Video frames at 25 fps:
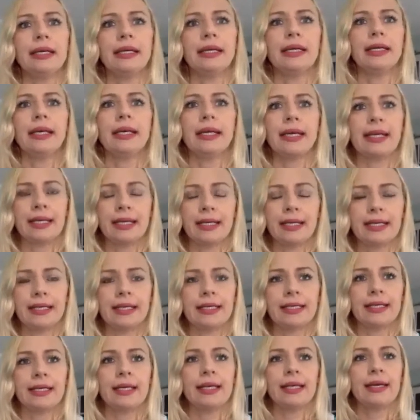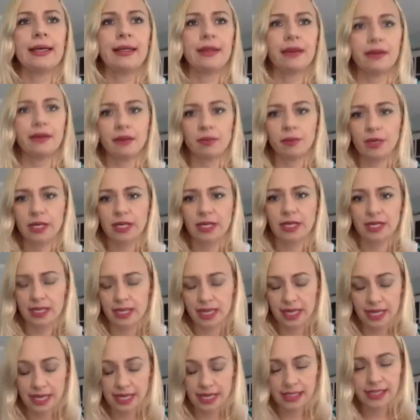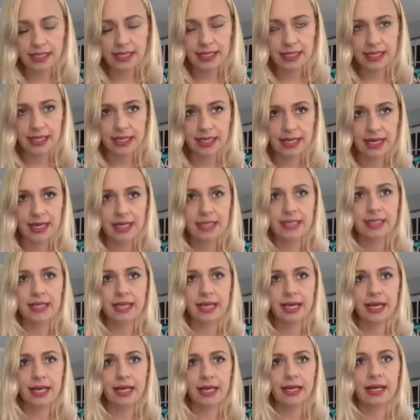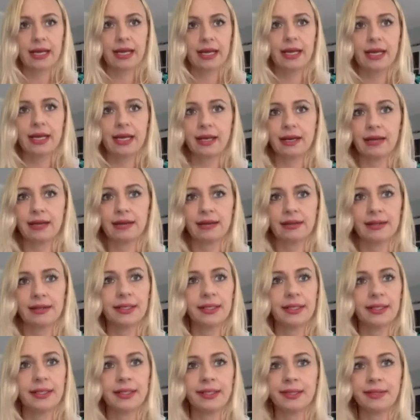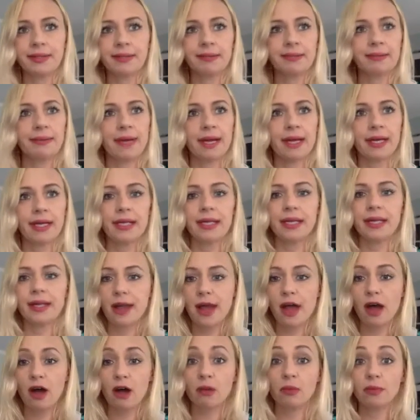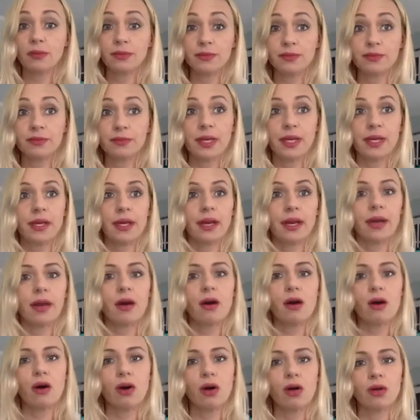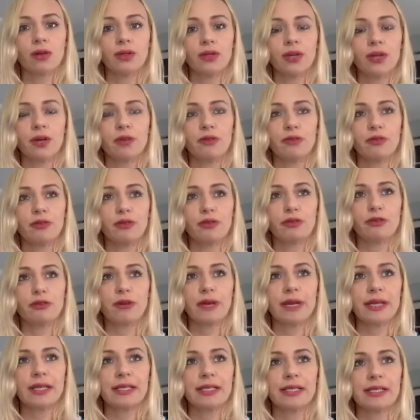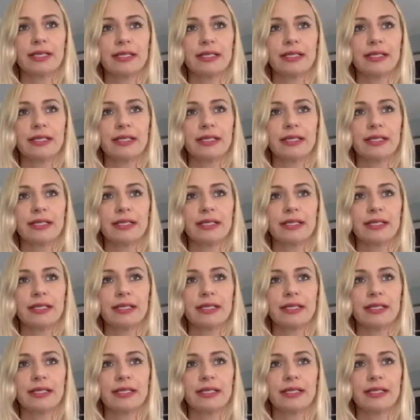and there had been an incident that day, and I needed help. And I called Hopeful Horizons,